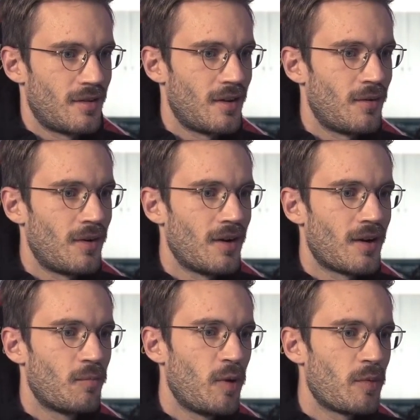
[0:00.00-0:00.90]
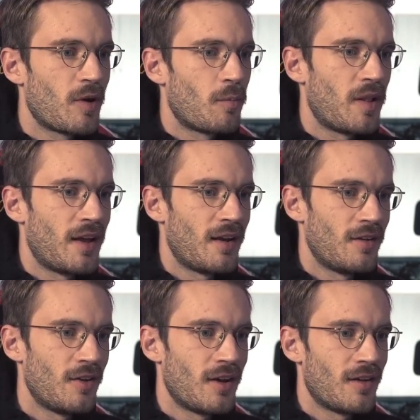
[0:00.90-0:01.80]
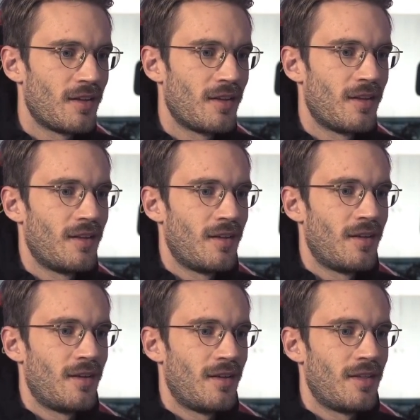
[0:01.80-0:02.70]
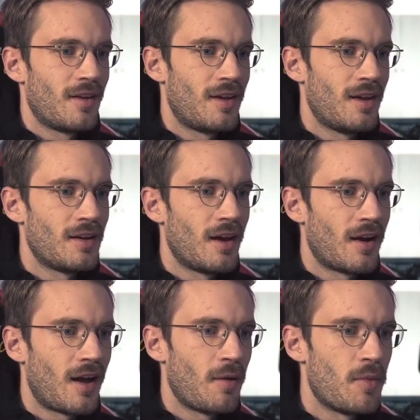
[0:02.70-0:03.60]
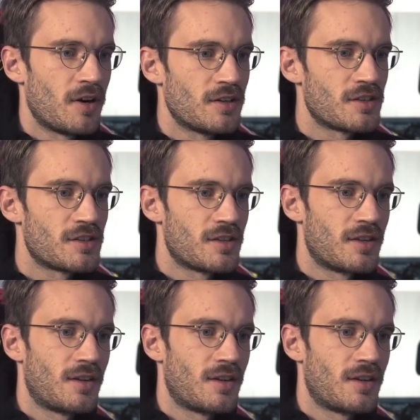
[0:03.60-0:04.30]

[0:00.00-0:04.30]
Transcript: I don't want people complaining the kid got nightmares.